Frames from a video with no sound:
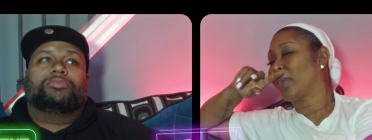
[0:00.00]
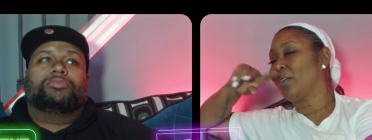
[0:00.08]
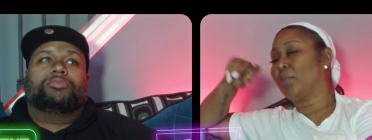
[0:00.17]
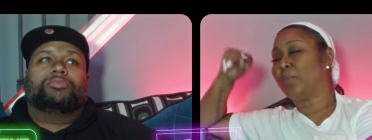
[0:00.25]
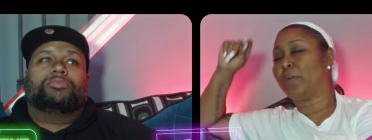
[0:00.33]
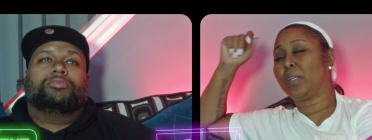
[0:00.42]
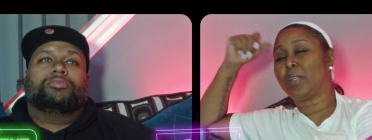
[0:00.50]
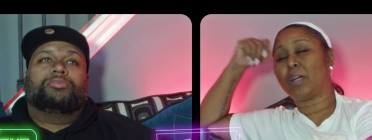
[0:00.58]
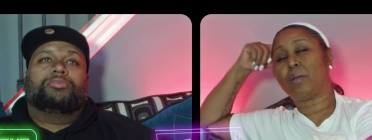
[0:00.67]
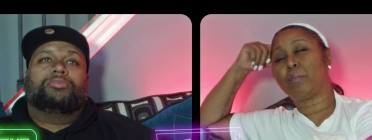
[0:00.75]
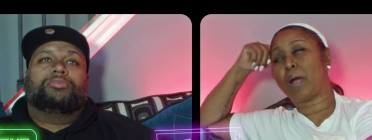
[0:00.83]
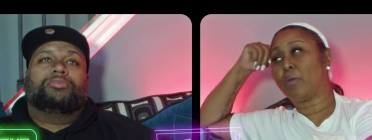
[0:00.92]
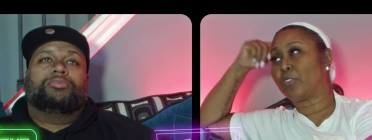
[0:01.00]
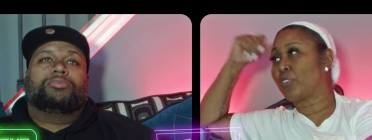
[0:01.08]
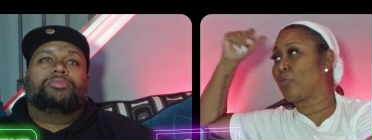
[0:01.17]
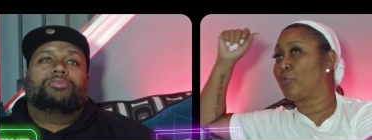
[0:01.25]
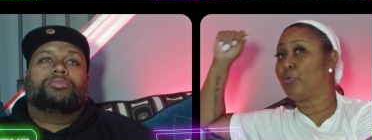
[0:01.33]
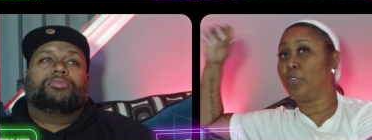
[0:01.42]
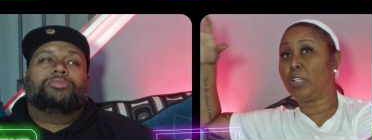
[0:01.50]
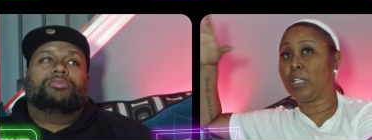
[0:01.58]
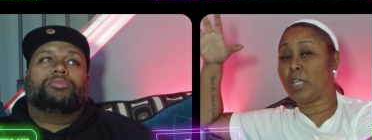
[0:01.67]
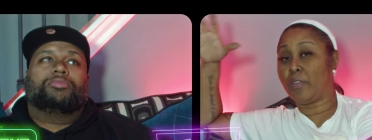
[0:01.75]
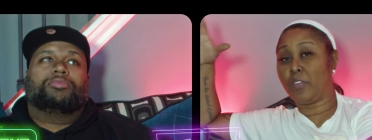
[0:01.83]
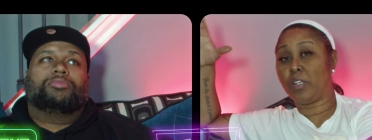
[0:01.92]
Speaker 1: when um, I was
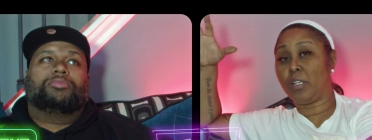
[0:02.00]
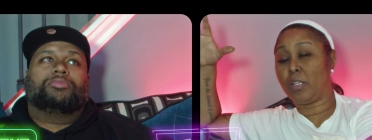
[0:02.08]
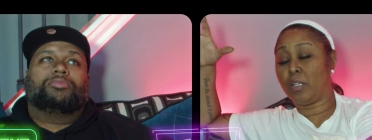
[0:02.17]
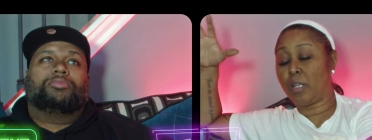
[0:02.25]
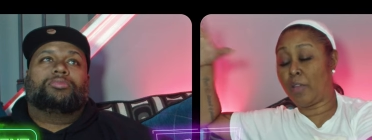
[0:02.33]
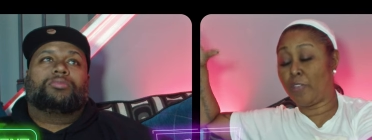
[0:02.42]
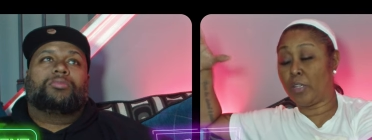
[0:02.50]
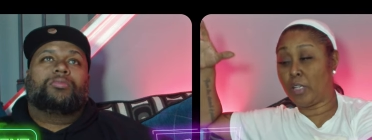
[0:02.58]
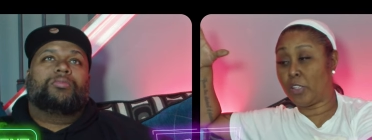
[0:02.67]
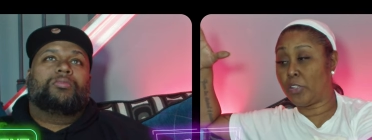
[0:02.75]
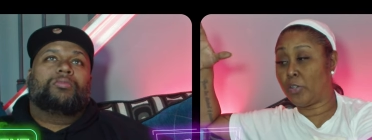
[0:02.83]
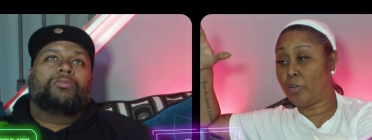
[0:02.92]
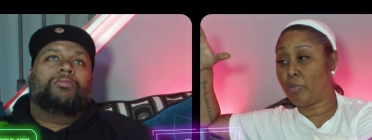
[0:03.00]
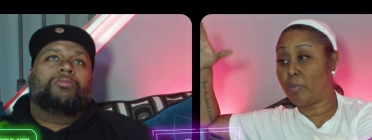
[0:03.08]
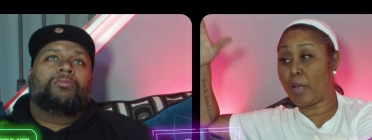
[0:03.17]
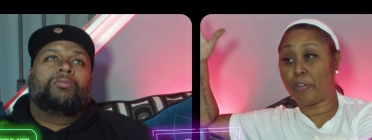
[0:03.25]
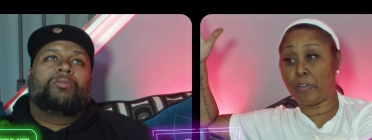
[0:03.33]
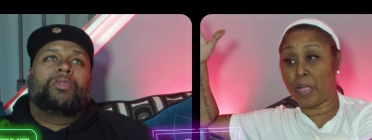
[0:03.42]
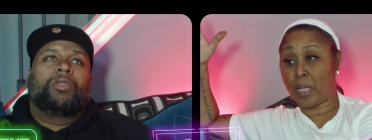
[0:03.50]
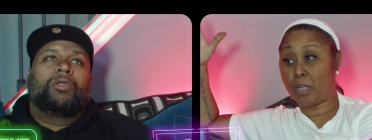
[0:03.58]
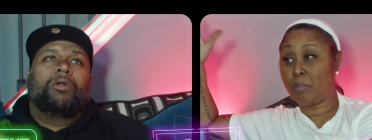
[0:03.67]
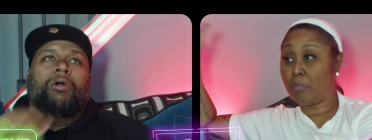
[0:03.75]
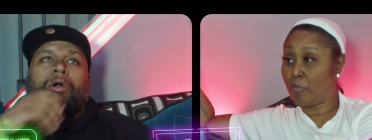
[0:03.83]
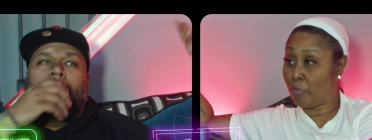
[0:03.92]
really heavy heavy into Bahrain
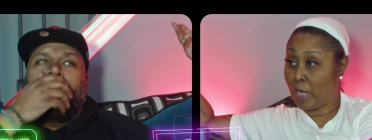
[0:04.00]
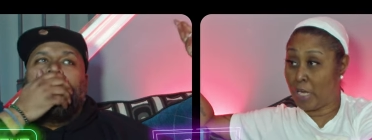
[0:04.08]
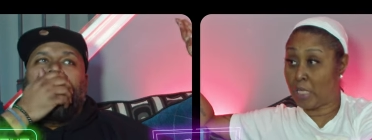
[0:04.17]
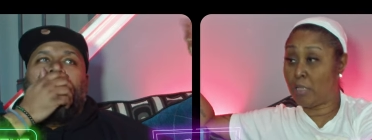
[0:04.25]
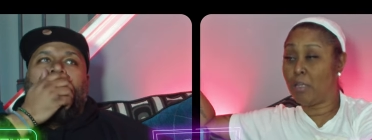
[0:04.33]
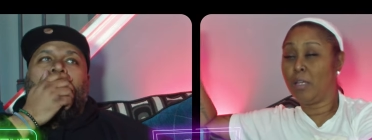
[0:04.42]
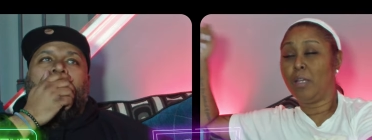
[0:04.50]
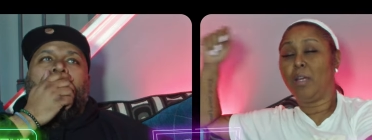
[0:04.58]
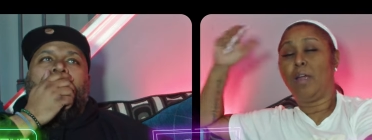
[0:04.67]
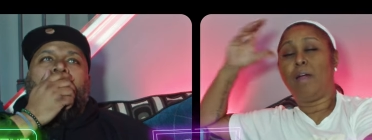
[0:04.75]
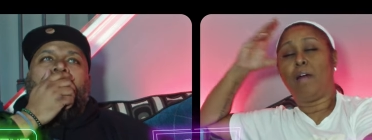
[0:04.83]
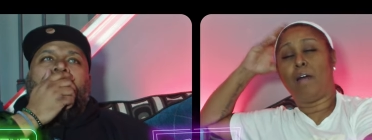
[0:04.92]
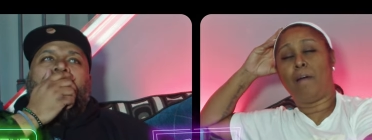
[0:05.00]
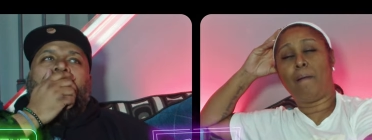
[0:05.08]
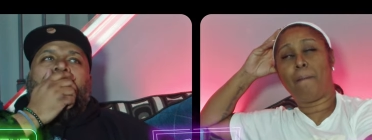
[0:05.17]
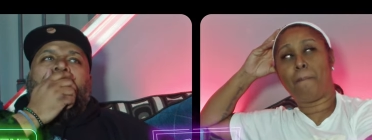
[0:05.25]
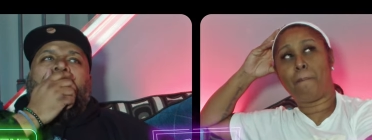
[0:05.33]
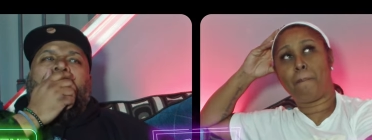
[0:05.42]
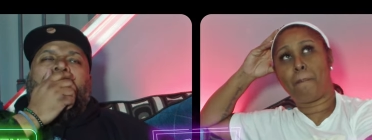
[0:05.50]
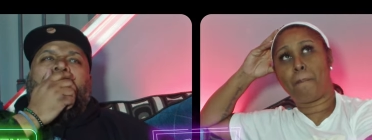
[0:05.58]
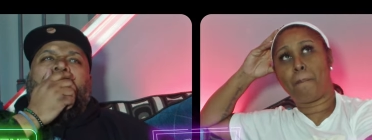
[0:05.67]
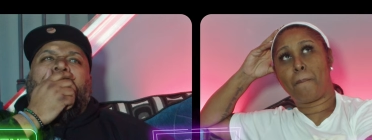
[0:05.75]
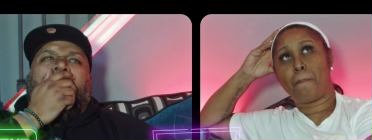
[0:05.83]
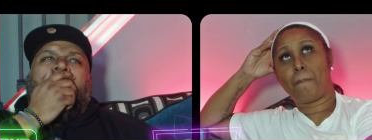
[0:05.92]
Rain, um,
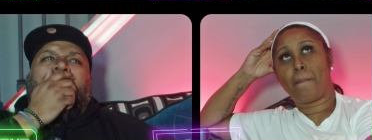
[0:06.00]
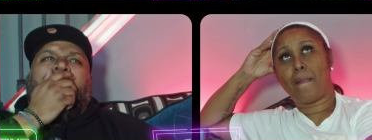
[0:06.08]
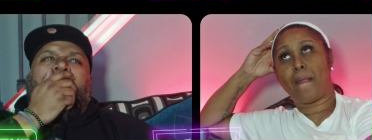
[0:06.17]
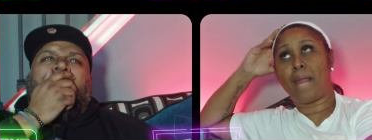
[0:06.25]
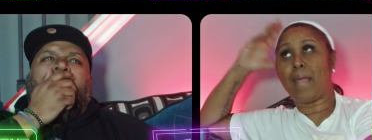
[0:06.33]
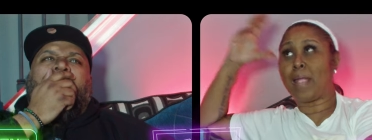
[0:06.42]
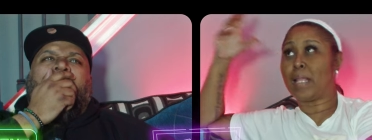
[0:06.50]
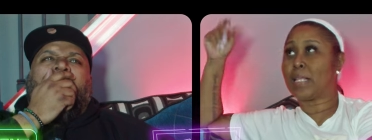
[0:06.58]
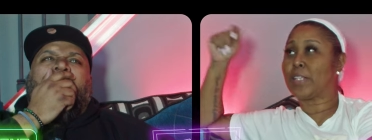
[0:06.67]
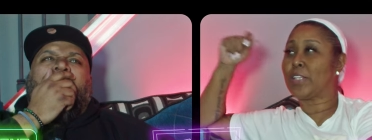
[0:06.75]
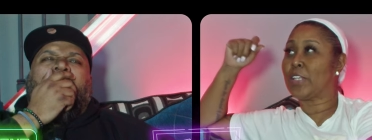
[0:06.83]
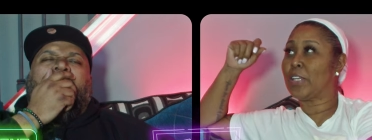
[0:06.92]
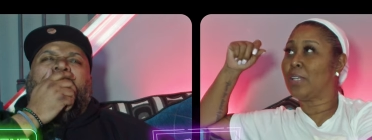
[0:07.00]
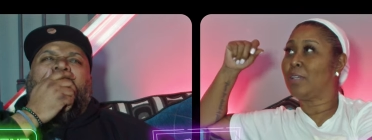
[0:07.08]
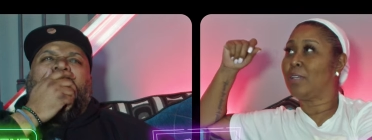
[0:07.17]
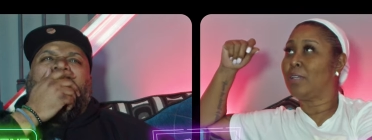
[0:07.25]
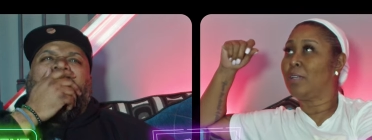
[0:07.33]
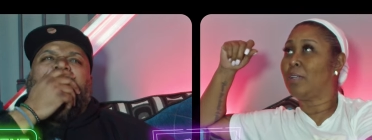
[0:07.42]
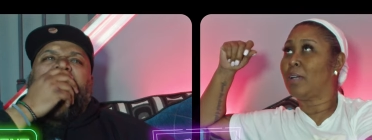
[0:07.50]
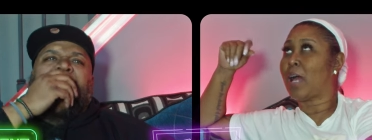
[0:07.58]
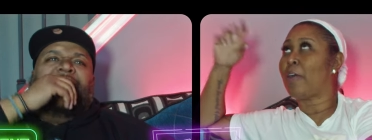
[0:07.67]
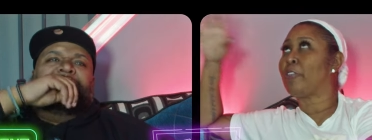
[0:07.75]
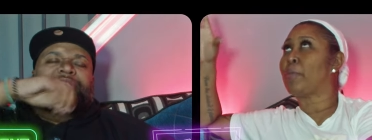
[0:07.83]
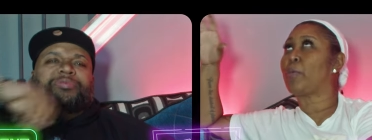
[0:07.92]
and
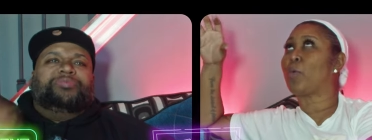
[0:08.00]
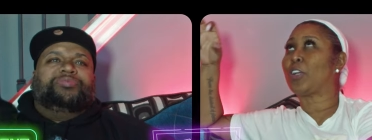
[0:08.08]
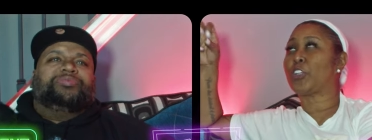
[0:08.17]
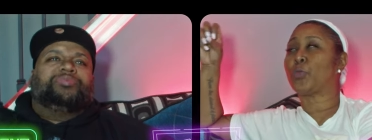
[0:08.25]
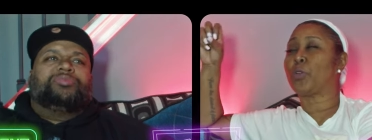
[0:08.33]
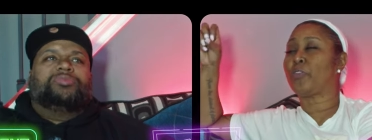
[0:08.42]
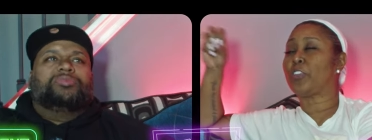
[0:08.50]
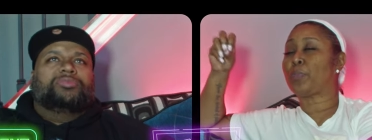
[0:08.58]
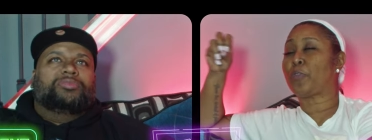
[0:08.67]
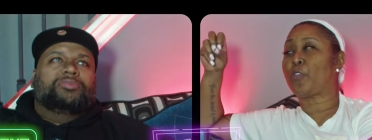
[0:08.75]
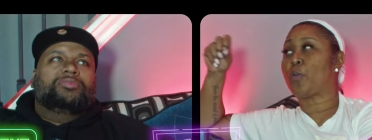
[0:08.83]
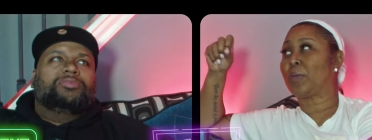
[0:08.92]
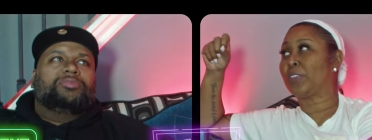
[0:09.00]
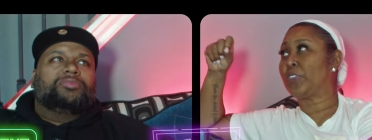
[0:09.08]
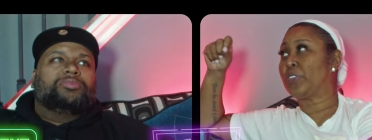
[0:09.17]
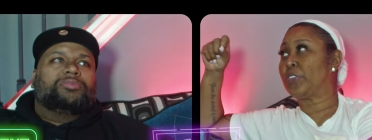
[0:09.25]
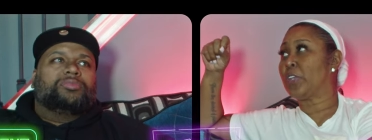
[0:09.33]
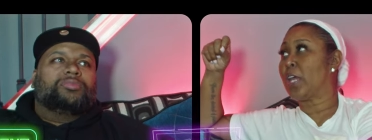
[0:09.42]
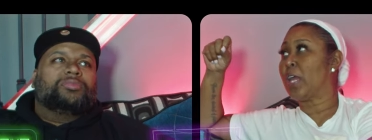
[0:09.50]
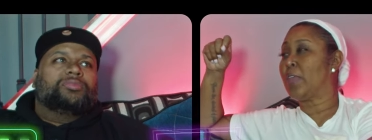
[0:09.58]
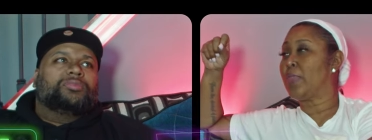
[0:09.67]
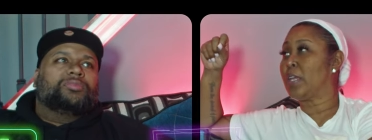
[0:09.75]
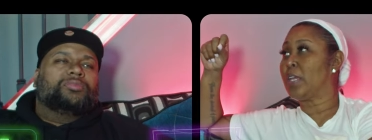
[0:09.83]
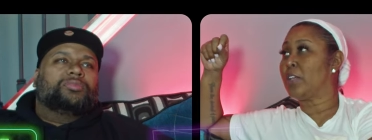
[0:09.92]
I remember watching one of his performances,
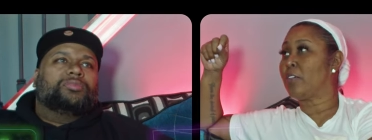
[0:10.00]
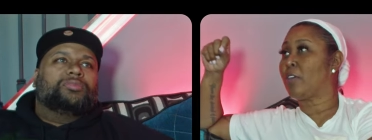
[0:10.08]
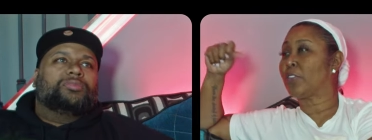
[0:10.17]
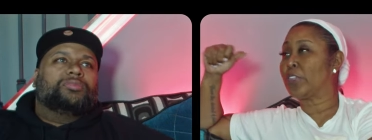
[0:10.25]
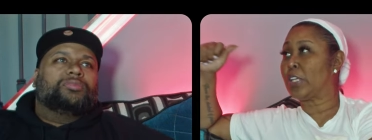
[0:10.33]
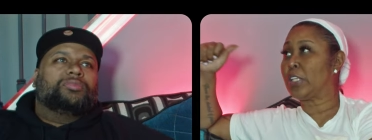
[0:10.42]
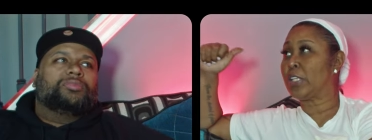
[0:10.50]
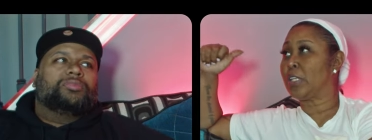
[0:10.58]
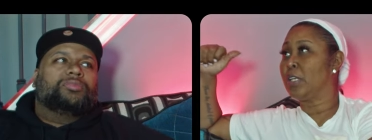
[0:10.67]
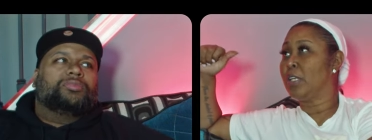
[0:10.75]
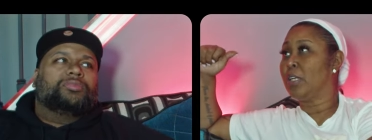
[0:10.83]
and then all of a sudden,